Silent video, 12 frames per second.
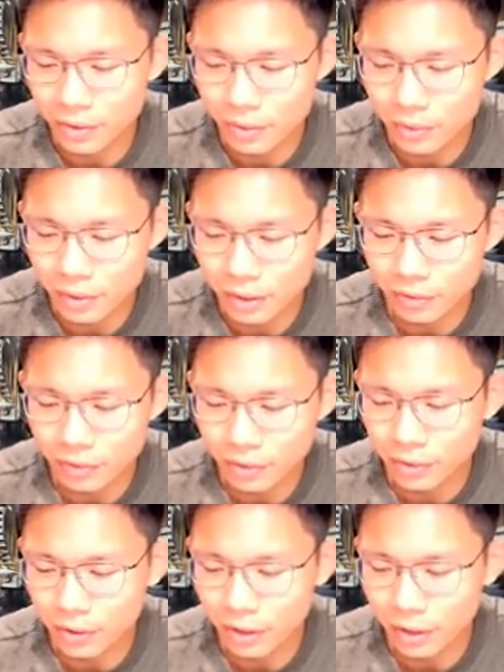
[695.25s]
after all you
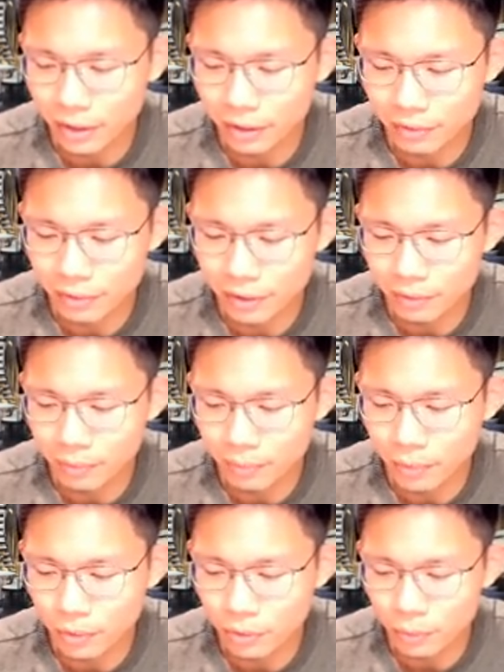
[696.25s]
are entering more
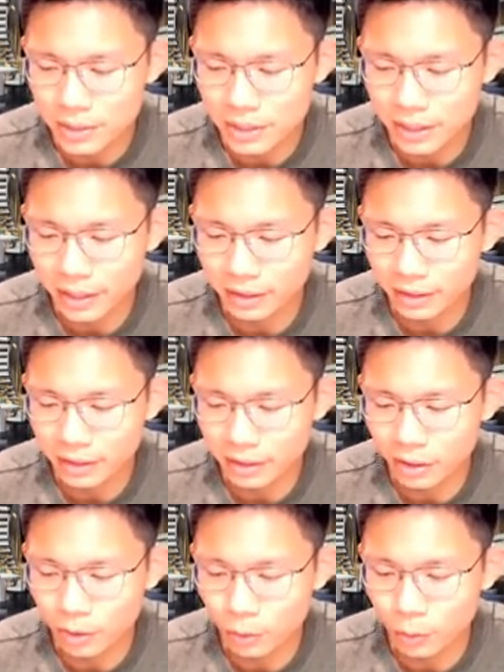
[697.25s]
towards the
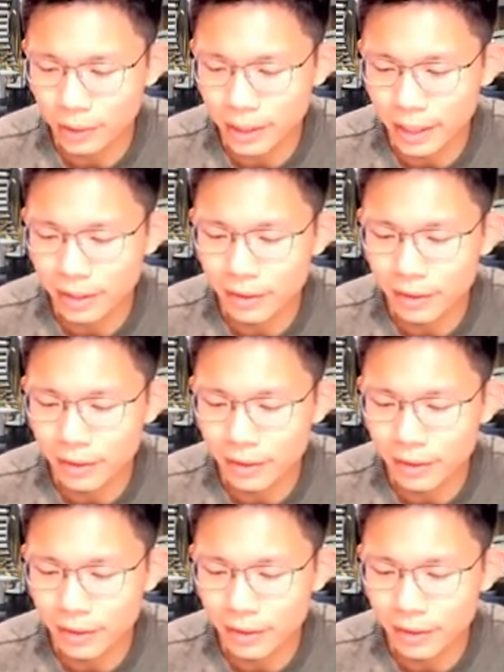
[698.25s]
lower end,